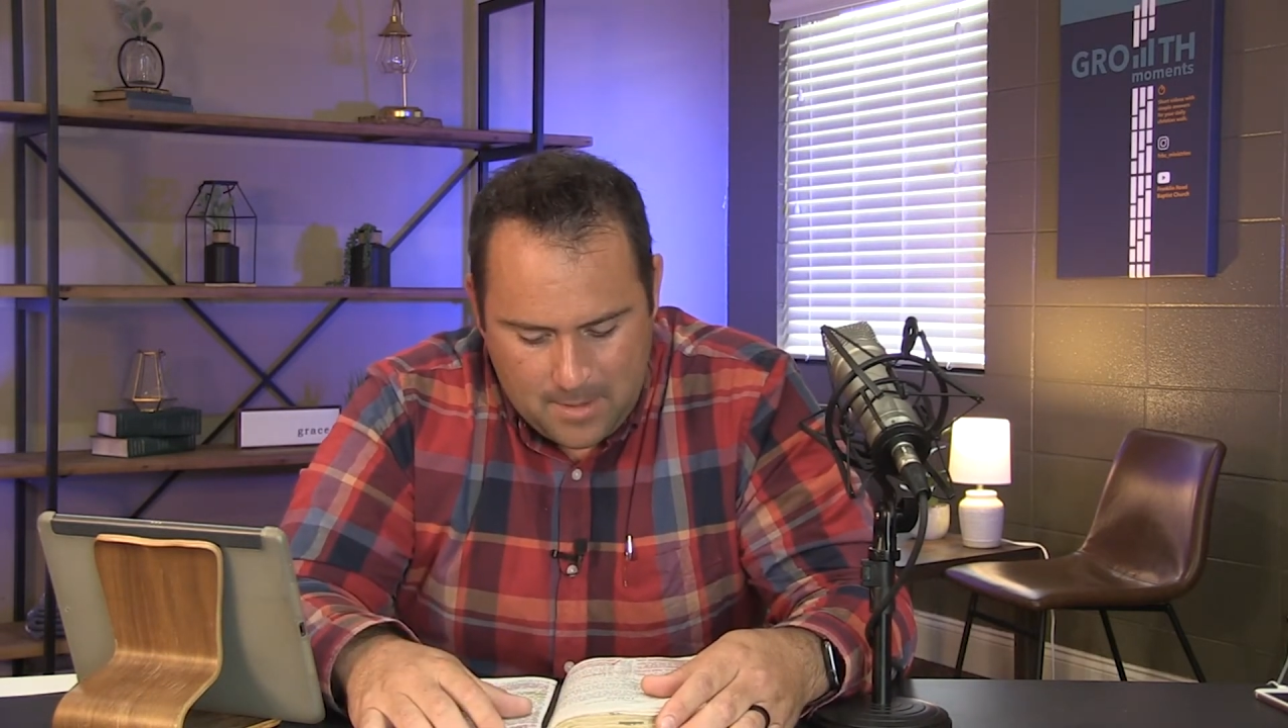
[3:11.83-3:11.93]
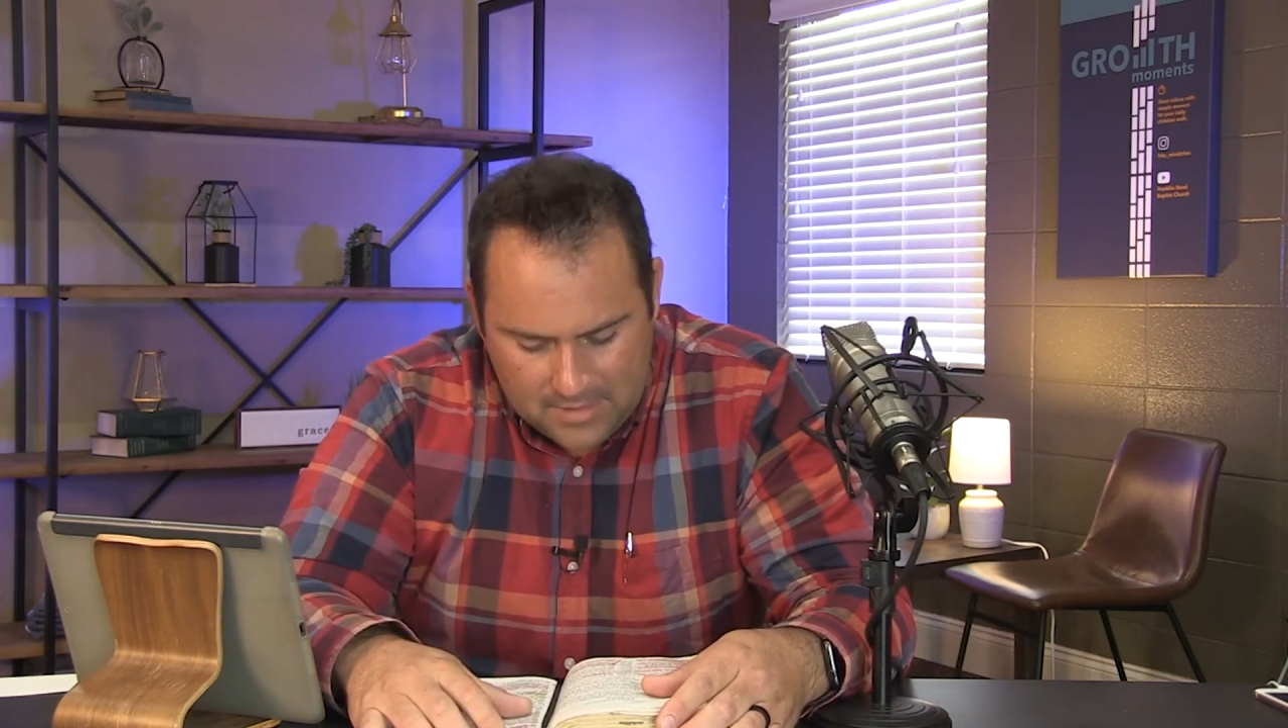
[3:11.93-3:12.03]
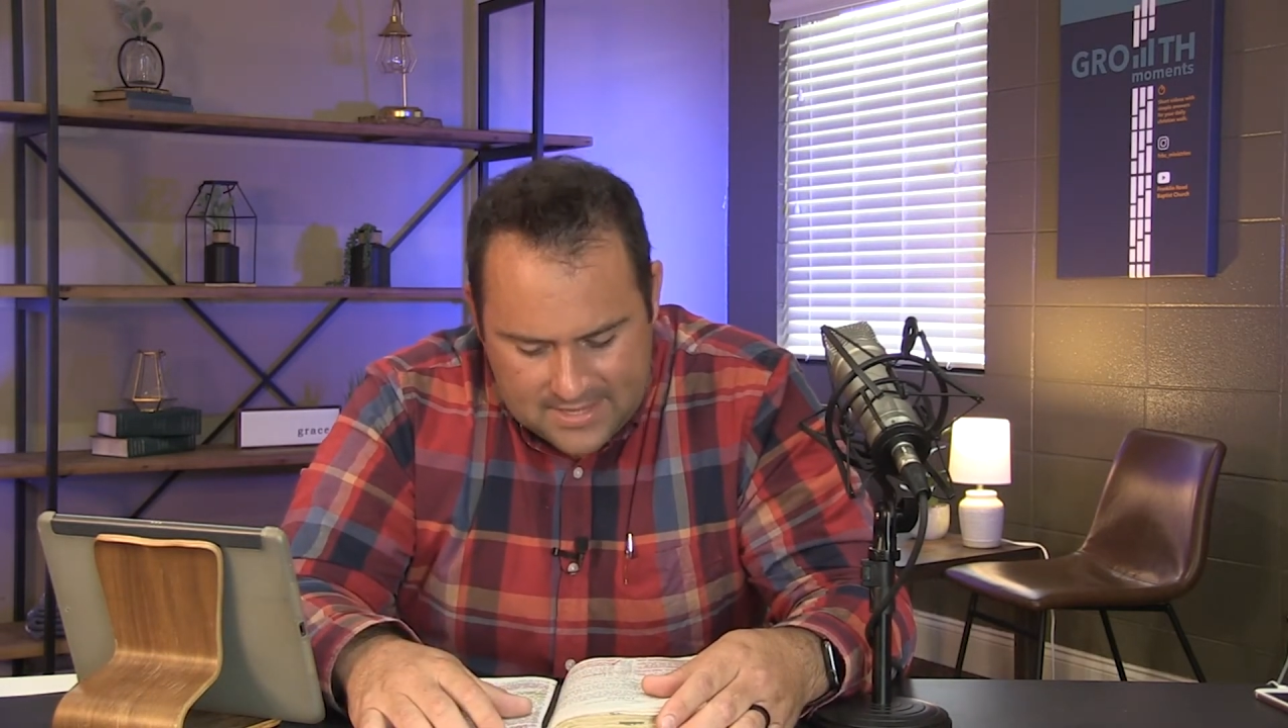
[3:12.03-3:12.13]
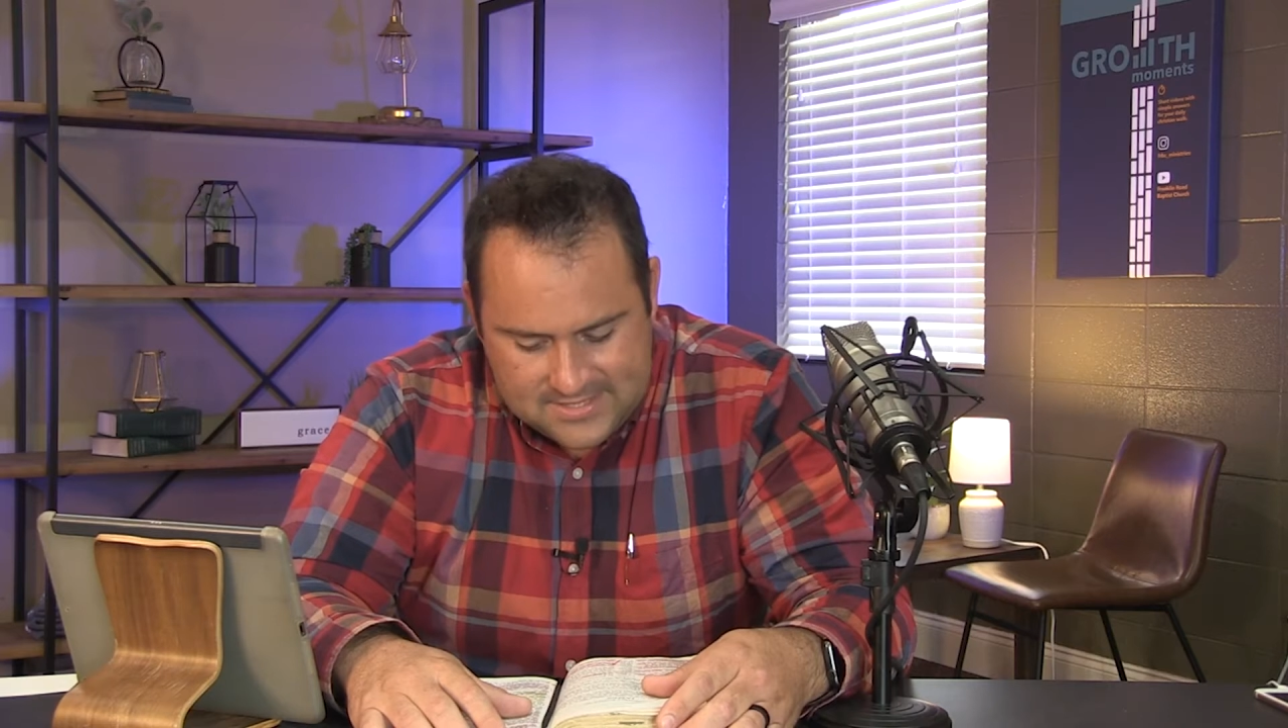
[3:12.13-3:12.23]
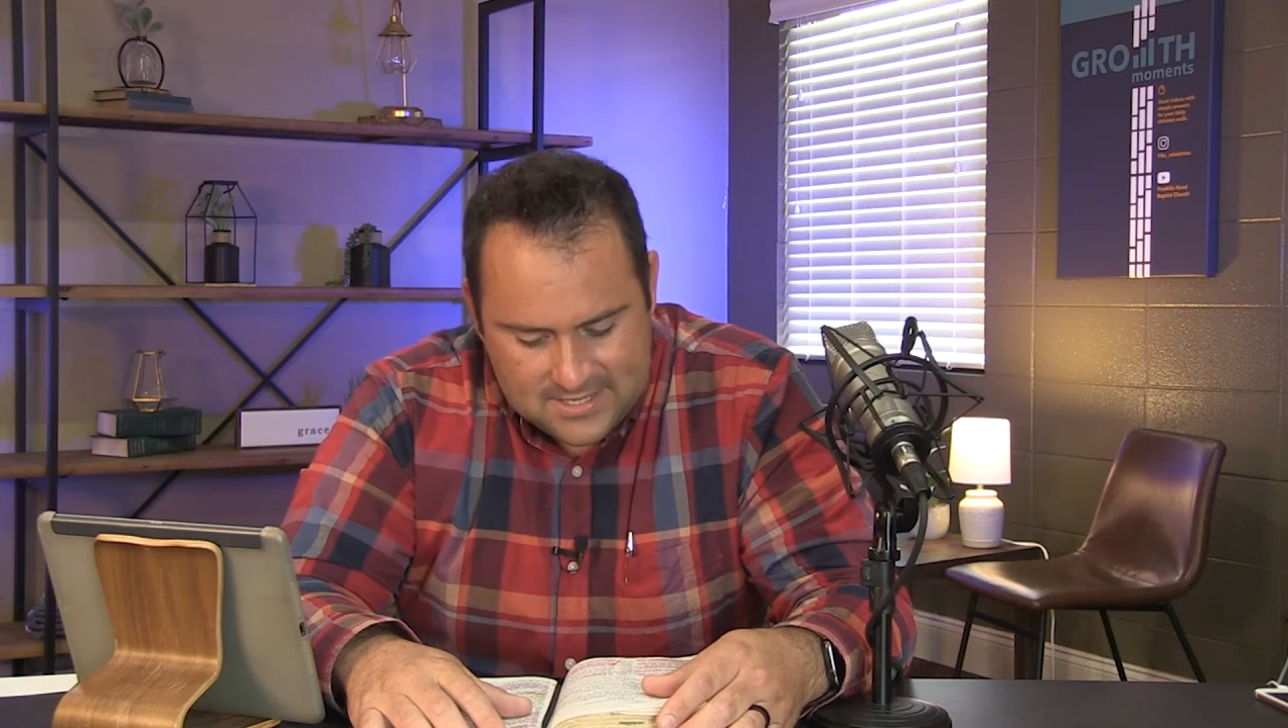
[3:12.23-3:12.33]

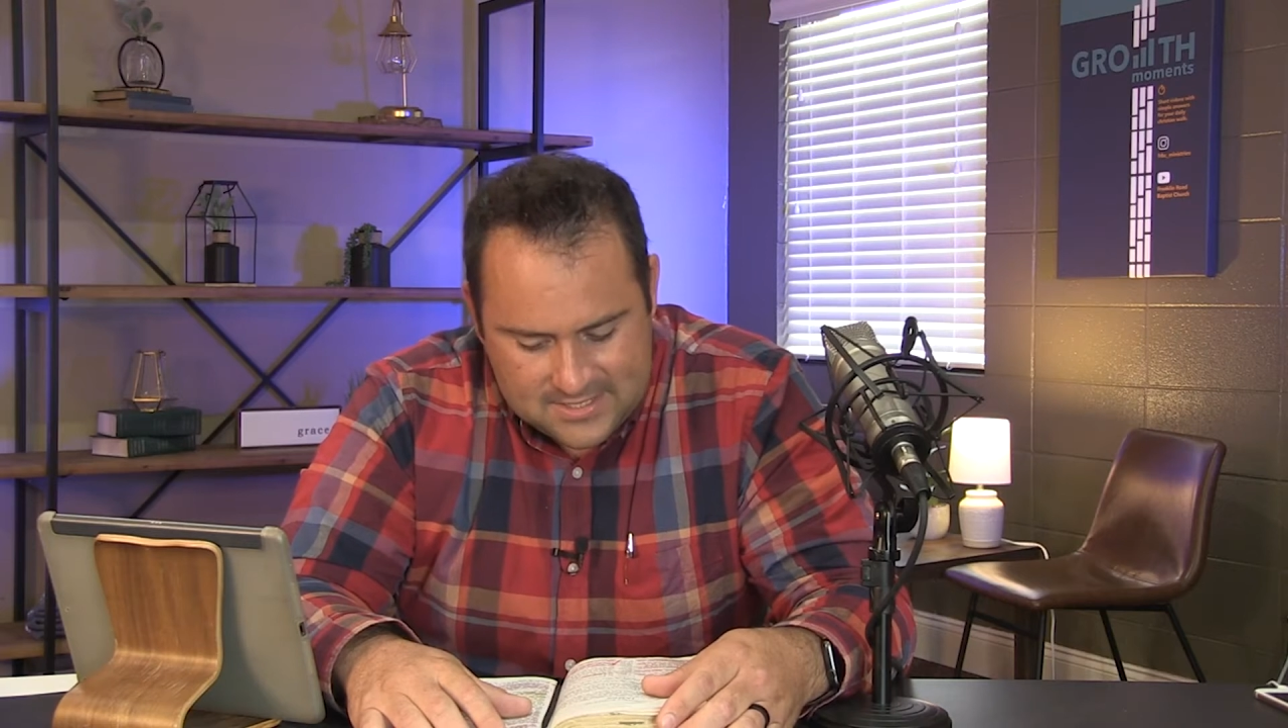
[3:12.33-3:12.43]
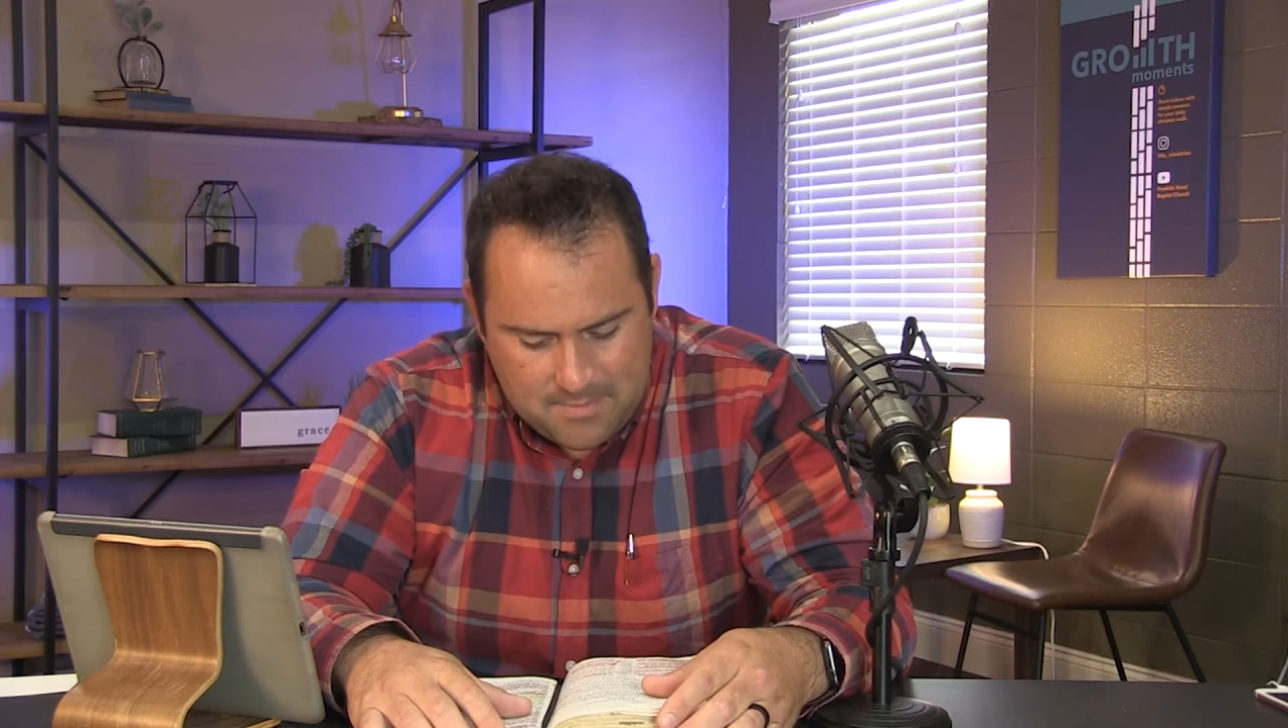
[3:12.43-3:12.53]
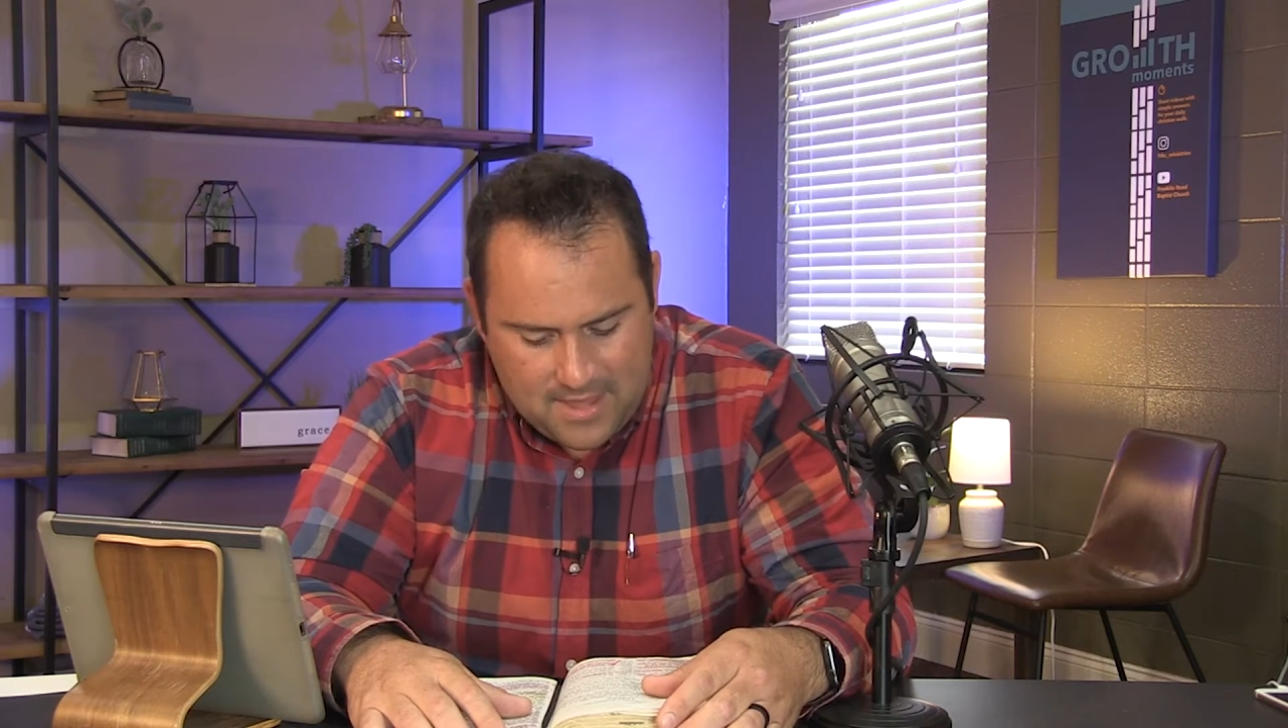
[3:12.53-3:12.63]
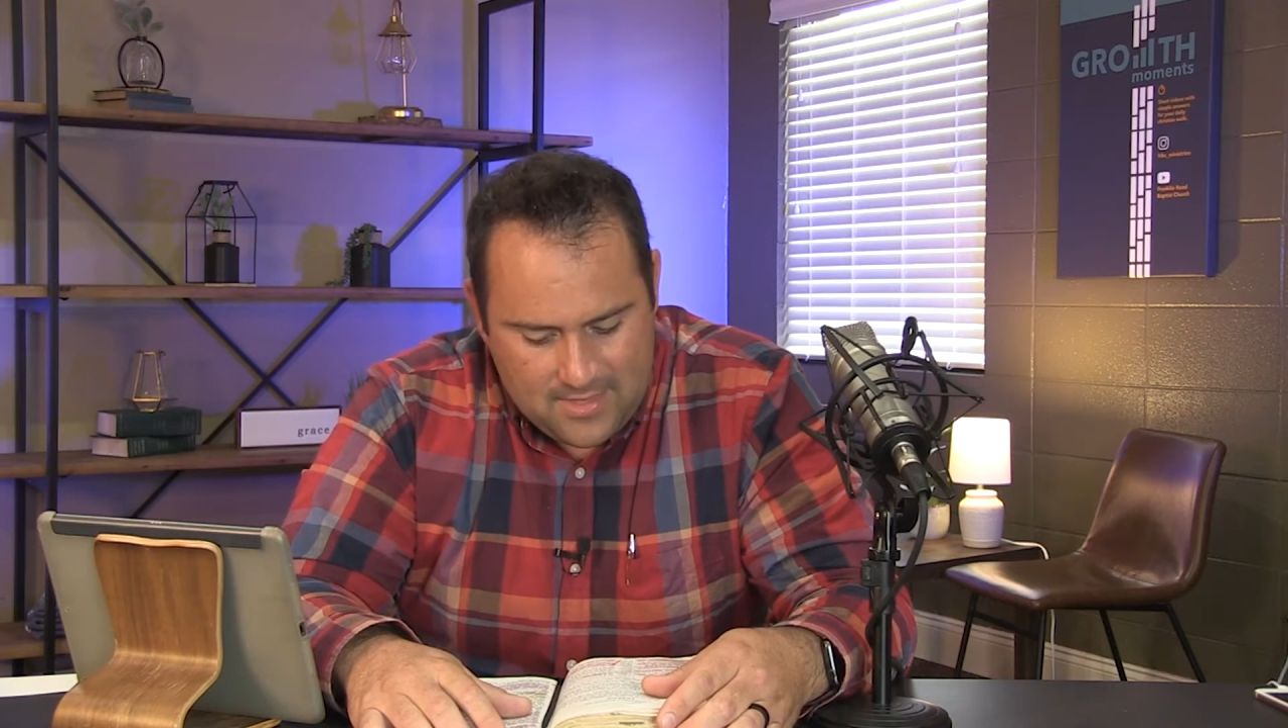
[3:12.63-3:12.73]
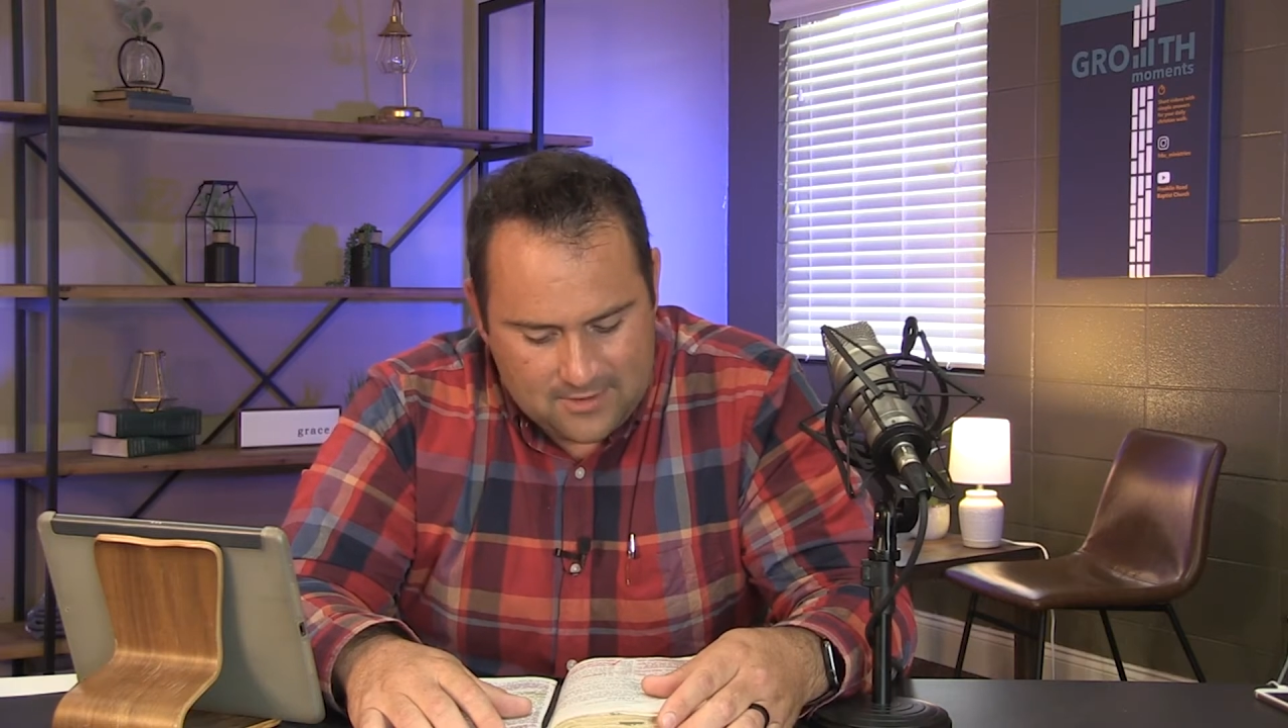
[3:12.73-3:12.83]
"Blessed is the
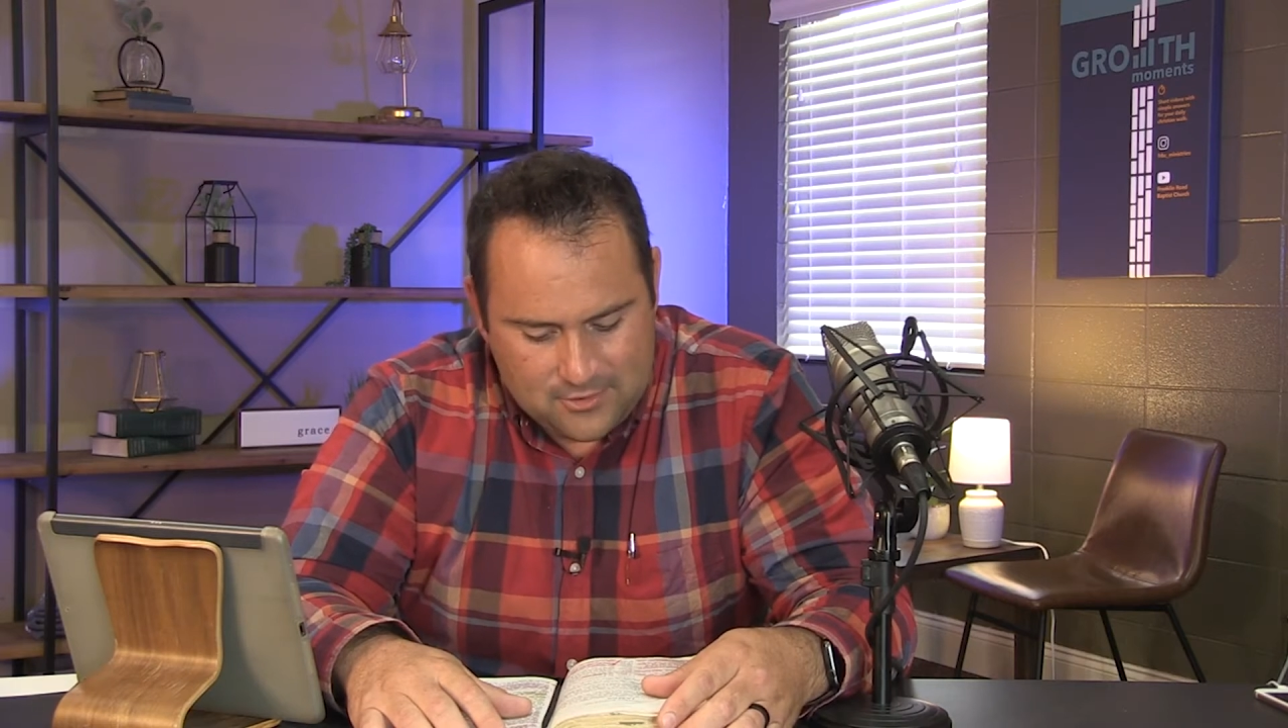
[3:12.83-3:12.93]
man that